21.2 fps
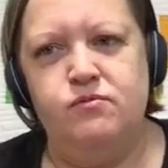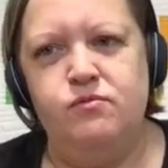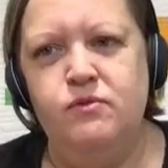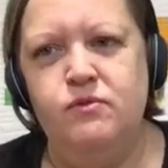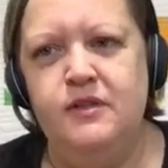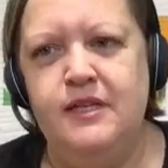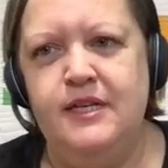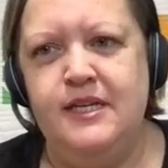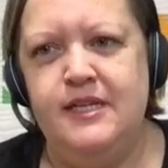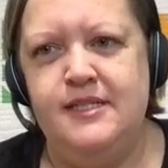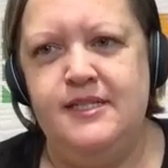
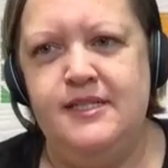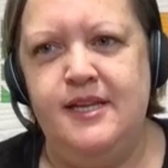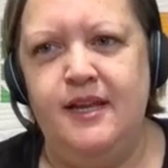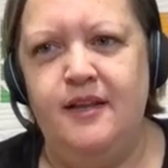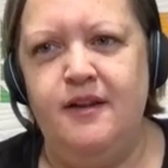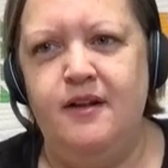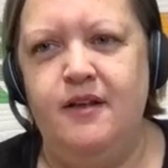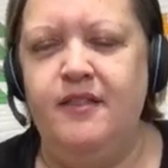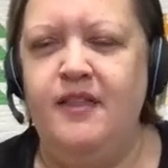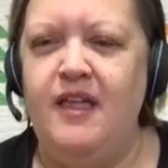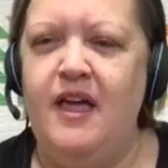really
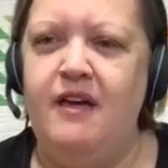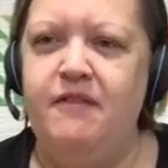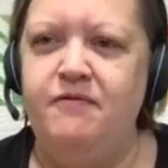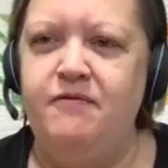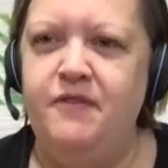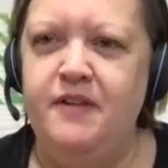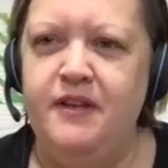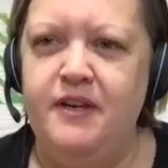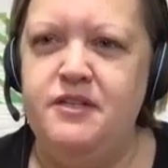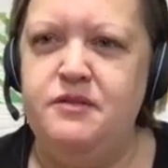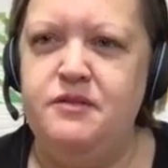intent on that
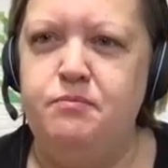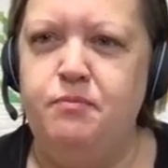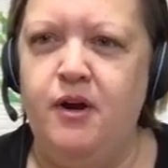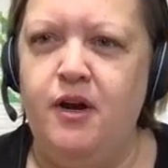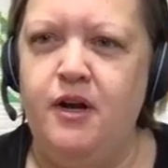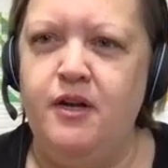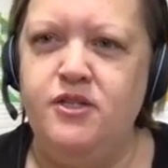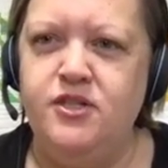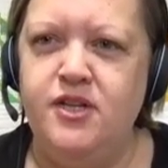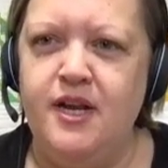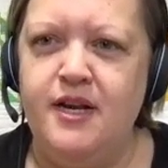finished
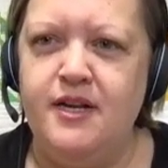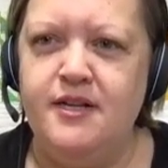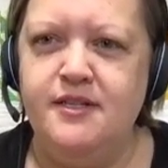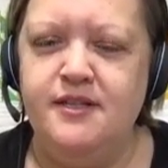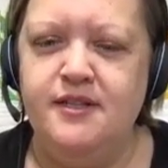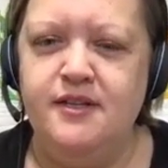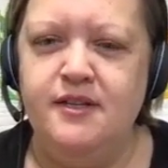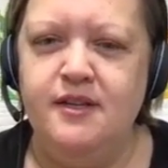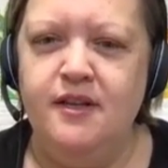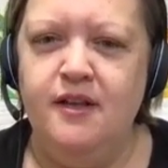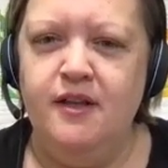
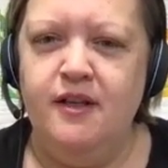project,